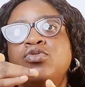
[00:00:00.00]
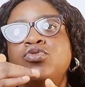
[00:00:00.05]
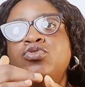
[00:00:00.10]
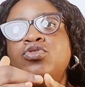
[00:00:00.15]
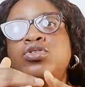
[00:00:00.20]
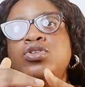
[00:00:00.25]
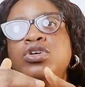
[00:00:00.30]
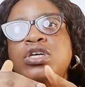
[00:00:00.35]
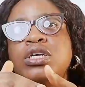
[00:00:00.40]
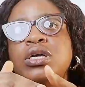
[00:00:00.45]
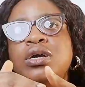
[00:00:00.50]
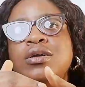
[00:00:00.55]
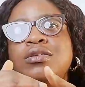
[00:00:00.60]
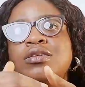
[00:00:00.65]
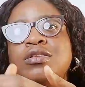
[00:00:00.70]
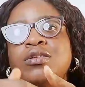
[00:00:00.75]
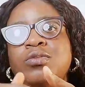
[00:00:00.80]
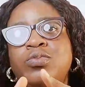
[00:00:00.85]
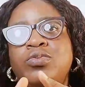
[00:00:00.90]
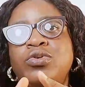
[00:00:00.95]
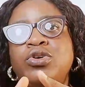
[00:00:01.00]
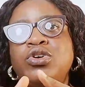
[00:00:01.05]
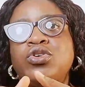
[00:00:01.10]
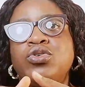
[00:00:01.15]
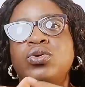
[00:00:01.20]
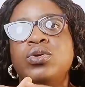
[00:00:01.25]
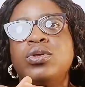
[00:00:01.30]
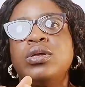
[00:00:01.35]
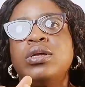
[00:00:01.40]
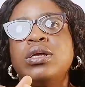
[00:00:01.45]
judicial
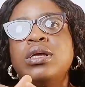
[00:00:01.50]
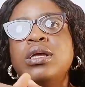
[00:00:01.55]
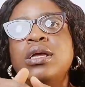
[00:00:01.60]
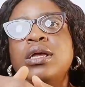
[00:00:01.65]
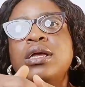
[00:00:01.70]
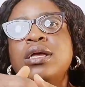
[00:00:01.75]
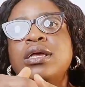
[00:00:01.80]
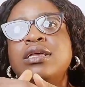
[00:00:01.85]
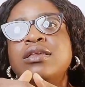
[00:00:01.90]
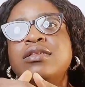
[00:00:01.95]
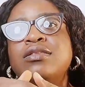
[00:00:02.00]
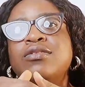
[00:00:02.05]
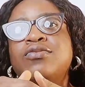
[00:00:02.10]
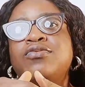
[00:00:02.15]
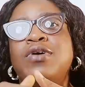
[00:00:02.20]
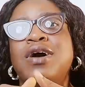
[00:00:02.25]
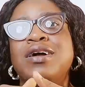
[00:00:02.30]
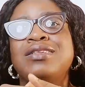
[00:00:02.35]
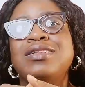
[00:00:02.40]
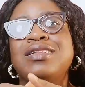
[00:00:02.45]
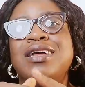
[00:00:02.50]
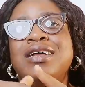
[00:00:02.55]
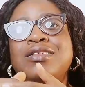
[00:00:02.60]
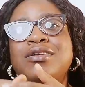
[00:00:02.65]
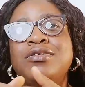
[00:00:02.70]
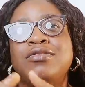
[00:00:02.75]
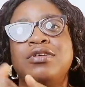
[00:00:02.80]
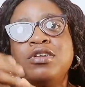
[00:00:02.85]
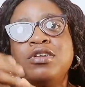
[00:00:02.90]
separation is the fact that the